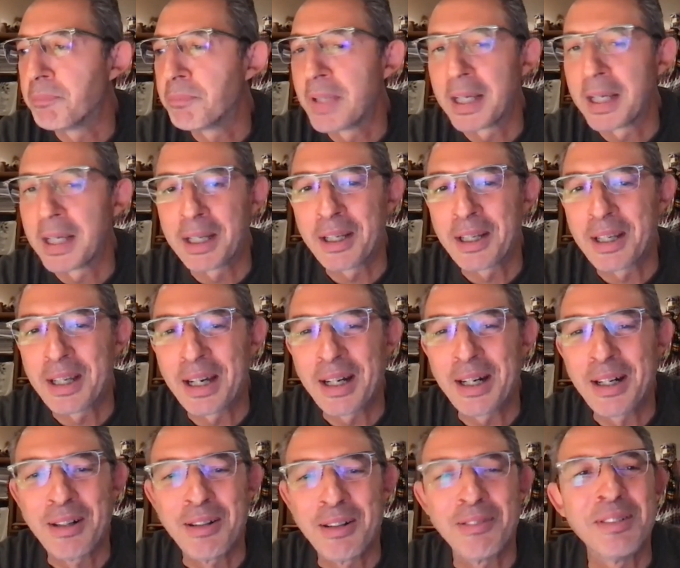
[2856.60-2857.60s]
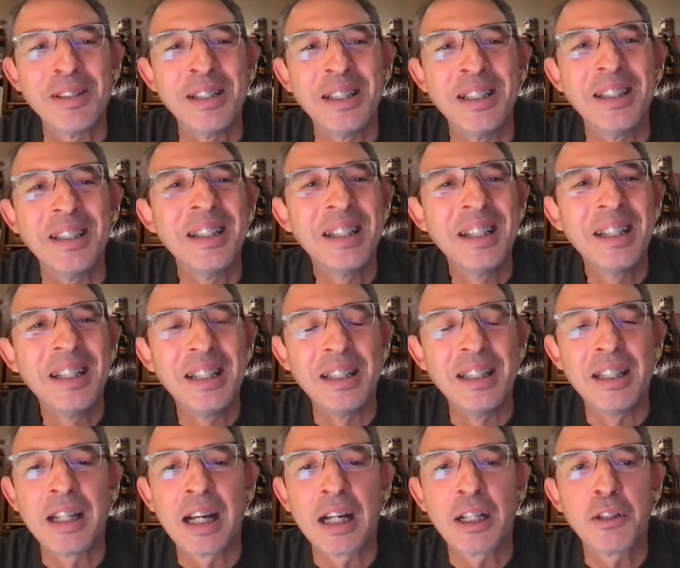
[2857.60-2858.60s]
taken care of in
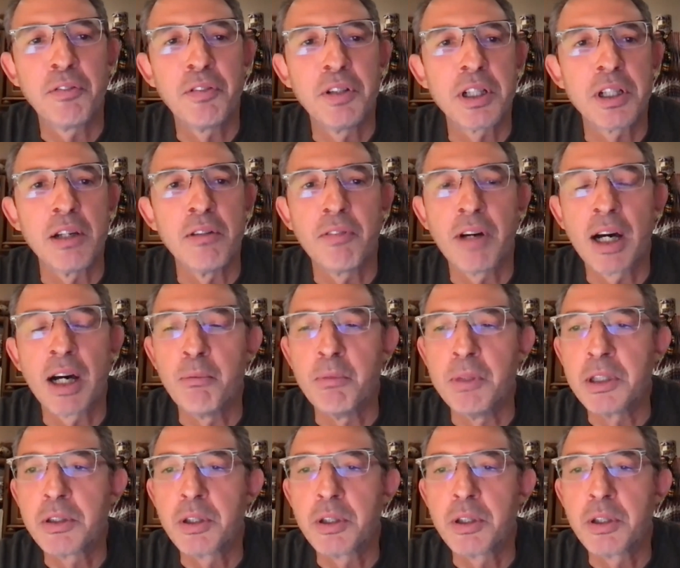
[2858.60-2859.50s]
an artificial environment.